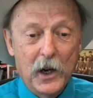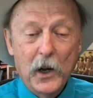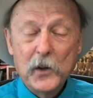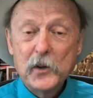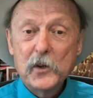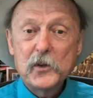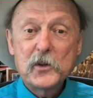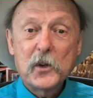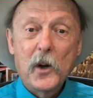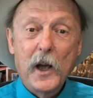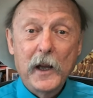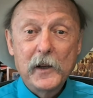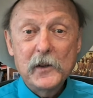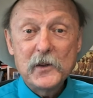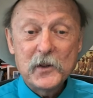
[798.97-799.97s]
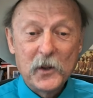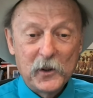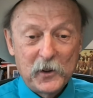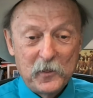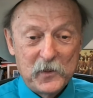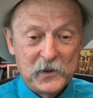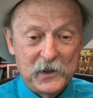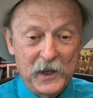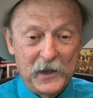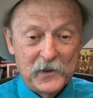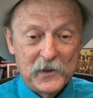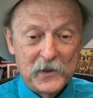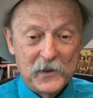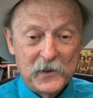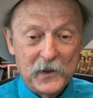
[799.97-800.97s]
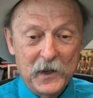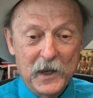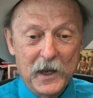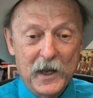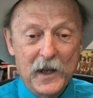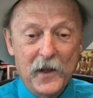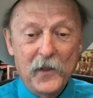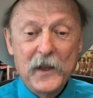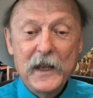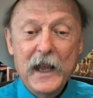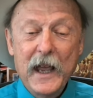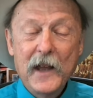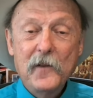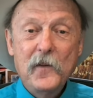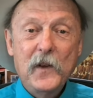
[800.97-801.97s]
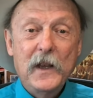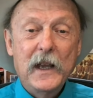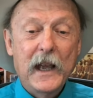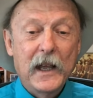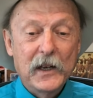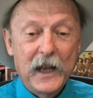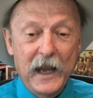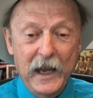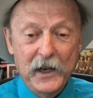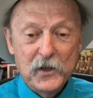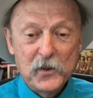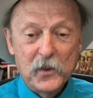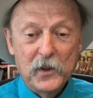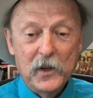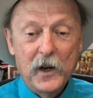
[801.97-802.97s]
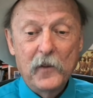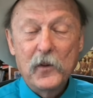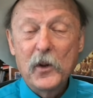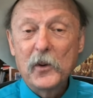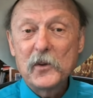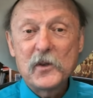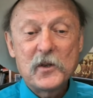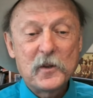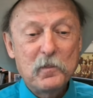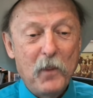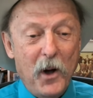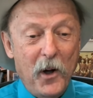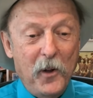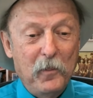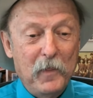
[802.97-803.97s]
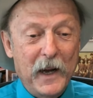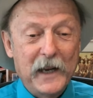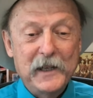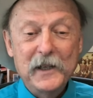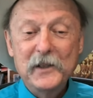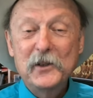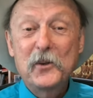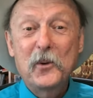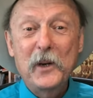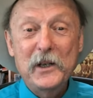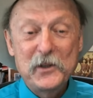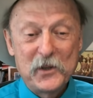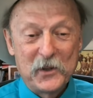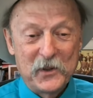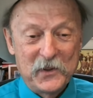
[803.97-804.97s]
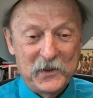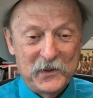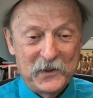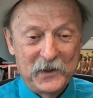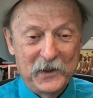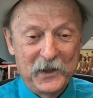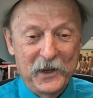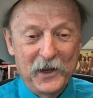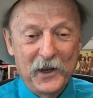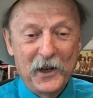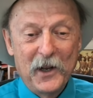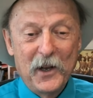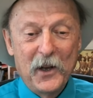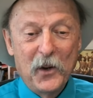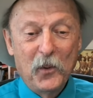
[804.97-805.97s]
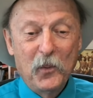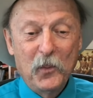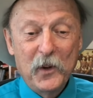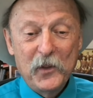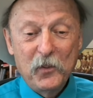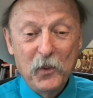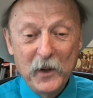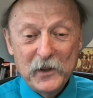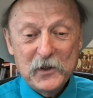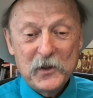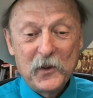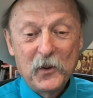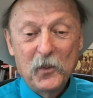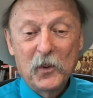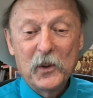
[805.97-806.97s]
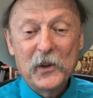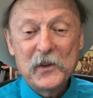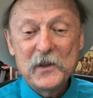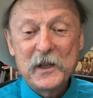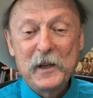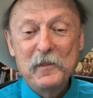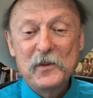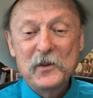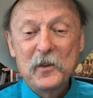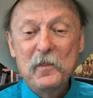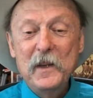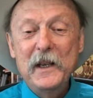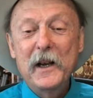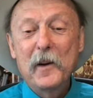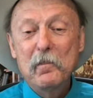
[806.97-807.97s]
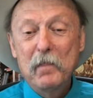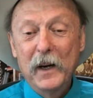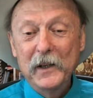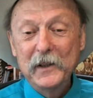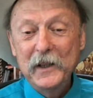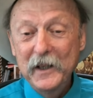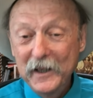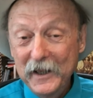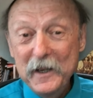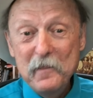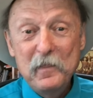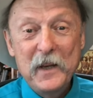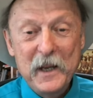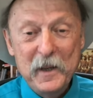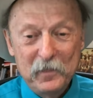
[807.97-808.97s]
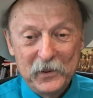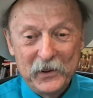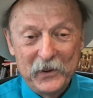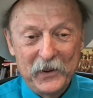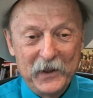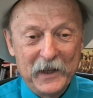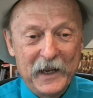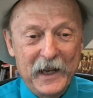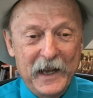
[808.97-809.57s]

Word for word: under trying circumstances the envy and hatred of those small-minded creatures with which the world seems to be abundantly peopled,